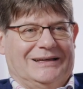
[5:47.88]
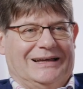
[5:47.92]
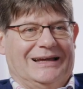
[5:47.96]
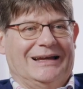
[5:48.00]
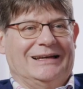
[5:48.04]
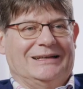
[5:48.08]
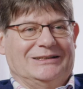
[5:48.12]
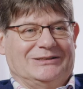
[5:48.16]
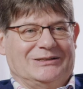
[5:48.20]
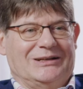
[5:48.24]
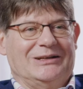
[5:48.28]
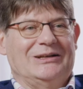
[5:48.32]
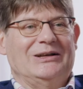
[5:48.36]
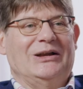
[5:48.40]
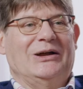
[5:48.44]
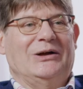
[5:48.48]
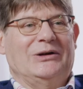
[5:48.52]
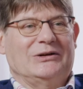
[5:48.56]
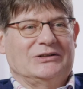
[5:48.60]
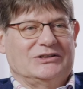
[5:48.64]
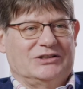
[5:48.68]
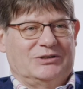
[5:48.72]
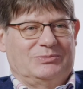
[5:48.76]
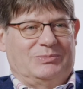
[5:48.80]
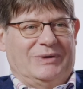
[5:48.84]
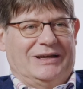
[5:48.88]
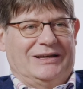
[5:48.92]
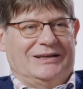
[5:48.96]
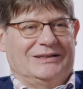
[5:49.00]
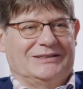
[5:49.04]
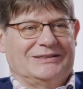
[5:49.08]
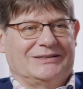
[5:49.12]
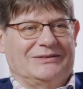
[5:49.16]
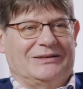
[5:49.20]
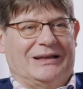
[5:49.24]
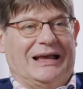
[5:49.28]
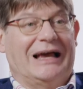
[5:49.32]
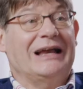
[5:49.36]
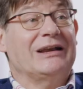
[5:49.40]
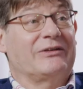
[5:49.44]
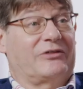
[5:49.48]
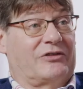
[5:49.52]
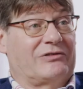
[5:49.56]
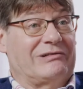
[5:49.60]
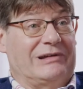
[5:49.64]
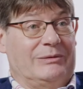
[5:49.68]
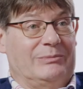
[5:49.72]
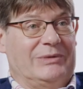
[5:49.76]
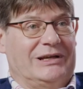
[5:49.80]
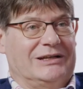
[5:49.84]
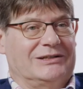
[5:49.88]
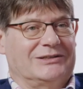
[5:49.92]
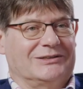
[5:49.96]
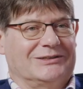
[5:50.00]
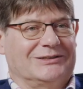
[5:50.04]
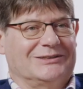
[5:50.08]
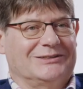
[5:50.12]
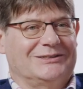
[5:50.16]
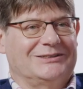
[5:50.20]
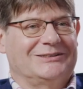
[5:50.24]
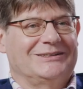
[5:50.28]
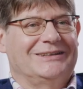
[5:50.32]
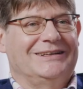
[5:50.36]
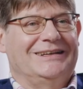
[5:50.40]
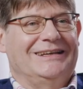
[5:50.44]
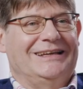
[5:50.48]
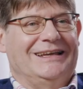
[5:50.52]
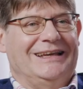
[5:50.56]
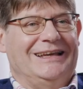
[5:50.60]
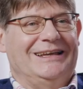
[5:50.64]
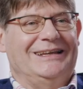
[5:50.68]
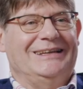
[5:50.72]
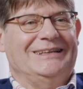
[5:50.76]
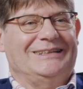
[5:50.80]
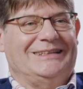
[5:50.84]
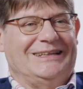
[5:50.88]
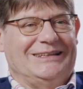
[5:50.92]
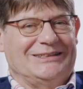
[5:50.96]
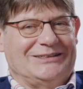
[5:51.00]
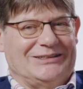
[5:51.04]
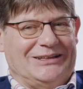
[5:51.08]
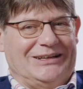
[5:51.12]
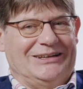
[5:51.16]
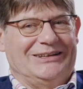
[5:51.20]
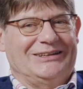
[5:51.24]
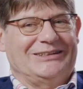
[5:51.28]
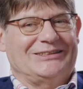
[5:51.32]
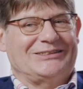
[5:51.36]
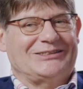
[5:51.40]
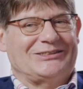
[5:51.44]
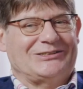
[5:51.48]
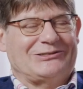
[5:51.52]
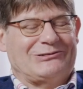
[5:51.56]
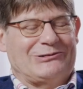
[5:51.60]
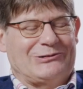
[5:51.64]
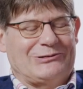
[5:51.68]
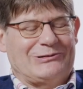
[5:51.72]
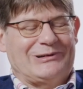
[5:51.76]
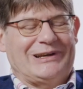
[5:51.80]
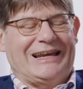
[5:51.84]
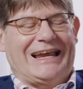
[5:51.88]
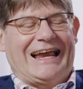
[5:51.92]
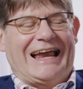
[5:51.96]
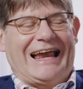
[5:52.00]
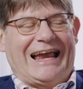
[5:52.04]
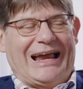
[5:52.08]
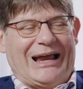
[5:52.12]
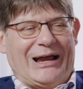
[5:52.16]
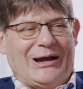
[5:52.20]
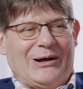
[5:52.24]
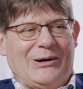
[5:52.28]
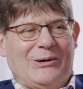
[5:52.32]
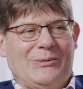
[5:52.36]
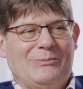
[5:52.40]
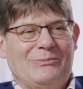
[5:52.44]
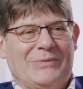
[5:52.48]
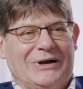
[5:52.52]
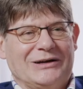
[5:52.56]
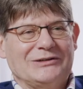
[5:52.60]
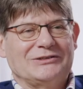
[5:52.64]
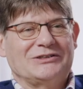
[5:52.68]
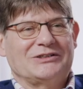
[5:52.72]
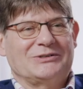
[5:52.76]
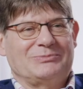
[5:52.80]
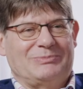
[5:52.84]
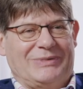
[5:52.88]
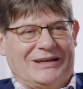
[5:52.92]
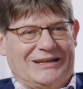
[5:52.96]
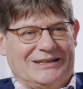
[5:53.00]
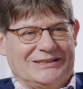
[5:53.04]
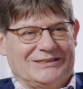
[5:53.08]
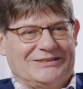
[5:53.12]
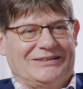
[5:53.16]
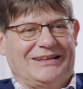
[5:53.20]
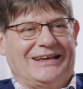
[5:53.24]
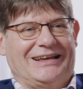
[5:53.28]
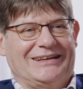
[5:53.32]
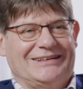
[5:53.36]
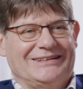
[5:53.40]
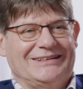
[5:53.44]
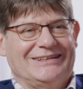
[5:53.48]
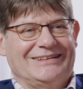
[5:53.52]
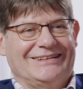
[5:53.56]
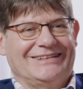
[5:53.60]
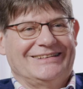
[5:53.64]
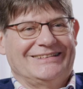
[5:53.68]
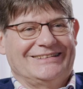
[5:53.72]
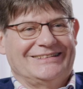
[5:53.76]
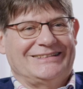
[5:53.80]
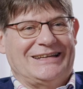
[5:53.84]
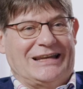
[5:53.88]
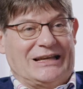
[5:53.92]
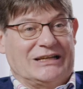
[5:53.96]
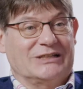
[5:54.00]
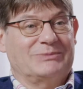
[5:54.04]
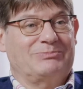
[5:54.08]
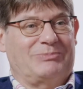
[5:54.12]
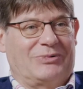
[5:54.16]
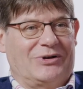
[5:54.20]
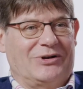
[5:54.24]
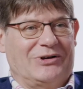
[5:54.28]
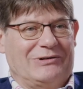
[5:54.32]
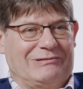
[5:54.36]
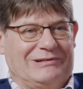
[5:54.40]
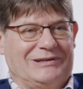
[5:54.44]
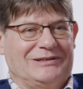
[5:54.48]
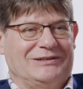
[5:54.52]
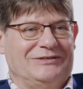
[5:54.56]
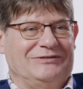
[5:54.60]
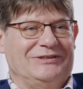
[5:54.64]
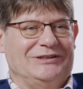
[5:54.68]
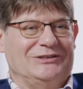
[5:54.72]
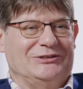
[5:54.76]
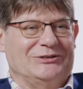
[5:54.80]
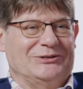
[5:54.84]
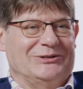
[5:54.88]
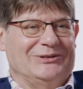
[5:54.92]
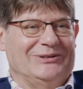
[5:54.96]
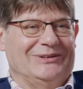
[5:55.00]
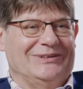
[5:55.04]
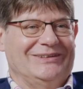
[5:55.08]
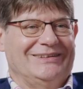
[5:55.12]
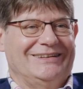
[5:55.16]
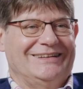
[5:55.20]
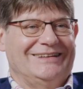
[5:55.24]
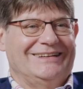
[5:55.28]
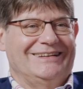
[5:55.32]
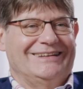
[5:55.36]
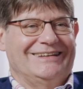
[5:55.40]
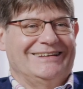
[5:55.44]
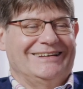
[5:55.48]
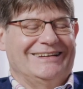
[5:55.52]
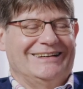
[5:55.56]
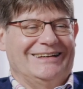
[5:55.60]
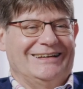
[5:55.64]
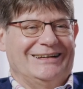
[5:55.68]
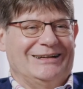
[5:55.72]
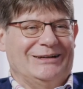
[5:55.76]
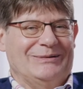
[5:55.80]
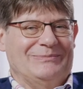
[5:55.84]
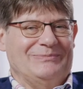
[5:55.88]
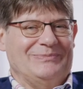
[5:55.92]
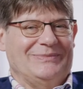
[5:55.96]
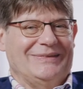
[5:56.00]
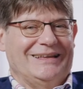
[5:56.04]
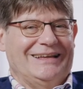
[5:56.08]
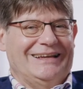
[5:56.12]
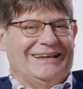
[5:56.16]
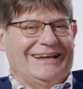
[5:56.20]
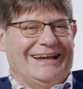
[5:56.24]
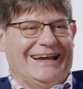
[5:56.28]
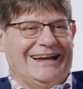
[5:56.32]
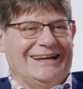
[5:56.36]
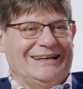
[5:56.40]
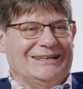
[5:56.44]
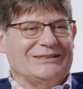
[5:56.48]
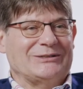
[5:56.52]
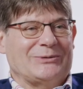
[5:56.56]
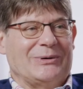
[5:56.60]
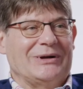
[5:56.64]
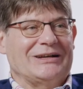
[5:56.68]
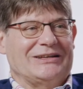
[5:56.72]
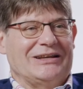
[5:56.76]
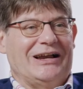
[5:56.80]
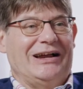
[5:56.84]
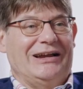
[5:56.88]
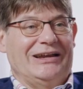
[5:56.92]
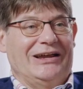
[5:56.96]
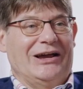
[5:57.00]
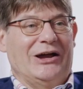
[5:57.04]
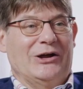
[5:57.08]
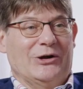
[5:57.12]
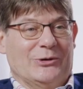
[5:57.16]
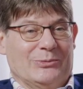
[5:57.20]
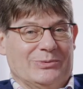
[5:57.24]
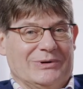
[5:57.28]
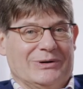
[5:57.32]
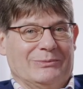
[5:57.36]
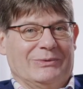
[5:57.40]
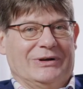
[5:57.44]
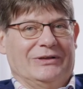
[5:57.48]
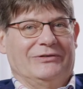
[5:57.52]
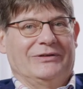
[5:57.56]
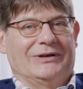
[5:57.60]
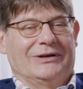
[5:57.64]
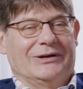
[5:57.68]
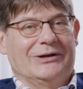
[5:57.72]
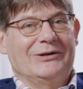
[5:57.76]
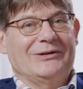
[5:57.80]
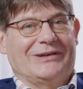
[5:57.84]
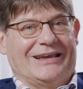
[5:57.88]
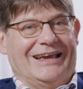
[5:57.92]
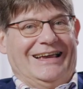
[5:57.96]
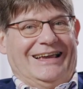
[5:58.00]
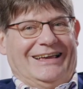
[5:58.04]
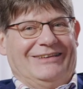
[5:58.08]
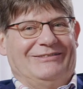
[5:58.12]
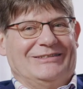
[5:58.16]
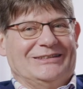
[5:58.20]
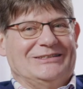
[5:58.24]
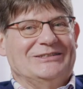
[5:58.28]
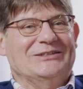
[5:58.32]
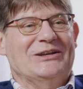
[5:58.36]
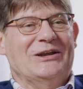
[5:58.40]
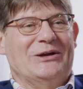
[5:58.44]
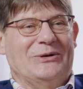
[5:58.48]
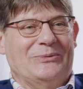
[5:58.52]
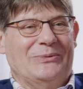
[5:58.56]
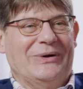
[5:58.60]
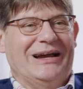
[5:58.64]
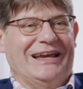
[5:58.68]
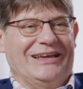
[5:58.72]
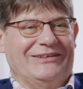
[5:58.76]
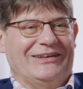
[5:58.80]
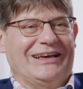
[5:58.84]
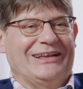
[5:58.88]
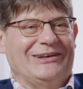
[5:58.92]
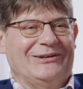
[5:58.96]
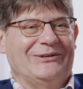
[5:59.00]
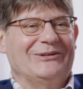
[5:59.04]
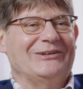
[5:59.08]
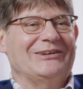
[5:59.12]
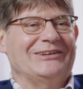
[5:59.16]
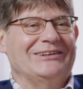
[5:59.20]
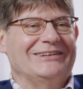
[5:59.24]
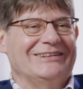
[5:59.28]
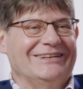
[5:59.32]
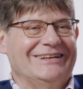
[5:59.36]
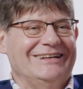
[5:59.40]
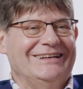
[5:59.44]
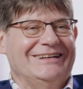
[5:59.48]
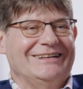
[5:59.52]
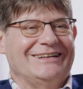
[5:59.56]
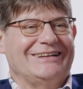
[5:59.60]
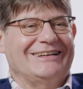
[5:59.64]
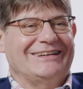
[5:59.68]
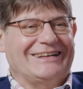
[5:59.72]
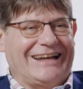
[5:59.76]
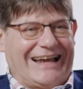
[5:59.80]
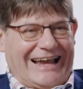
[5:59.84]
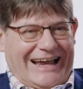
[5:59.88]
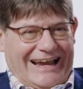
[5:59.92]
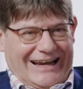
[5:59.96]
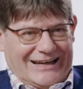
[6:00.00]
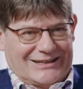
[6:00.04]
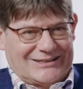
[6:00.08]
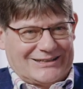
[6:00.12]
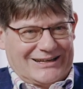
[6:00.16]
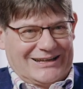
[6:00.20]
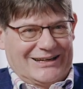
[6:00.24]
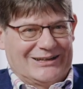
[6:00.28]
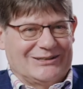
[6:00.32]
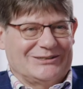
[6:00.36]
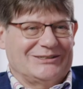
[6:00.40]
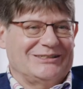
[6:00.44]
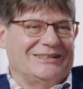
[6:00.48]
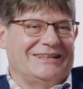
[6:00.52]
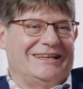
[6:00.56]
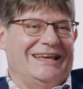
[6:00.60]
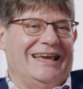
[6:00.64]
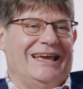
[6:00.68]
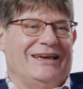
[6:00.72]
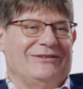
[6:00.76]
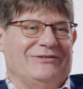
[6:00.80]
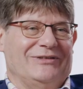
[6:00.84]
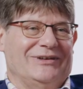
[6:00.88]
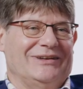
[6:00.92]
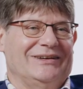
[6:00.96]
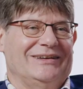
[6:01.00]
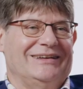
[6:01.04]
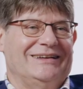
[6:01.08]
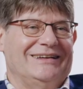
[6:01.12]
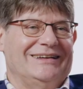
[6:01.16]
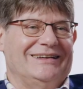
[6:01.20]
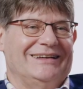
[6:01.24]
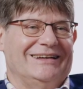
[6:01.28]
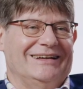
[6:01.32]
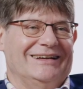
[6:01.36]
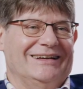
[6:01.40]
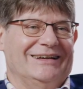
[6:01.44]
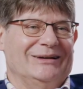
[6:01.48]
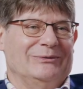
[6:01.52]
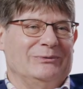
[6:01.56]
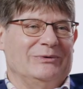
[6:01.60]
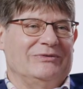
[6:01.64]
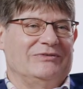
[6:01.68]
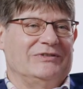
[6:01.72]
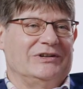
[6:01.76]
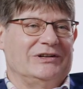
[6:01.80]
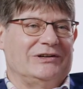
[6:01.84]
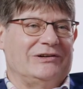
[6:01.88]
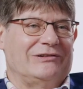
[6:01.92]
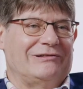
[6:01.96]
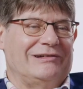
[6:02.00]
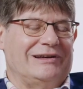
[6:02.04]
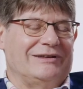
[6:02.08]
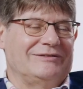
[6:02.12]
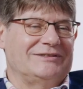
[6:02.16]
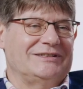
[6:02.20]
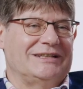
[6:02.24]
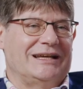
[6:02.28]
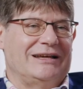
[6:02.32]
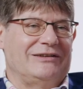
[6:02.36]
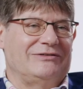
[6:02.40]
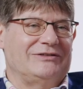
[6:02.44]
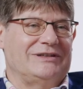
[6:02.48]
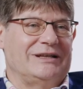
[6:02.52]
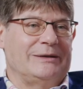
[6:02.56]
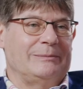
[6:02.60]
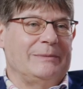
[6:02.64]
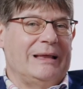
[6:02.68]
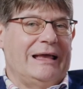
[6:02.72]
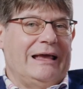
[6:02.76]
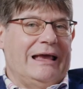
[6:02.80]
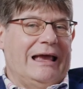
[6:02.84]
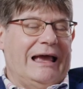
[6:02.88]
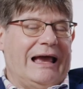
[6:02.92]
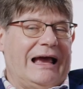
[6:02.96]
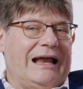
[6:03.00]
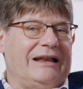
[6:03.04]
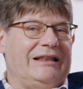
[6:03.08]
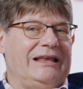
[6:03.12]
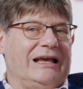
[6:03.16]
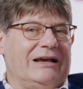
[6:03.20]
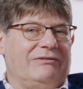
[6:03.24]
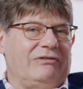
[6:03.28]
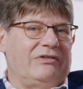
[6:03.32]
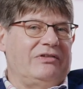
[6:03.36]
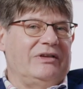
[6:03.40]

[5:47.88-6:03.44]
and it's a large space at 3 meters. It is extraordinary how much space that takes per individual. And it's quite an eye-opener when you think, okay, there's no way that lot can act close together with a degree of safety. And the other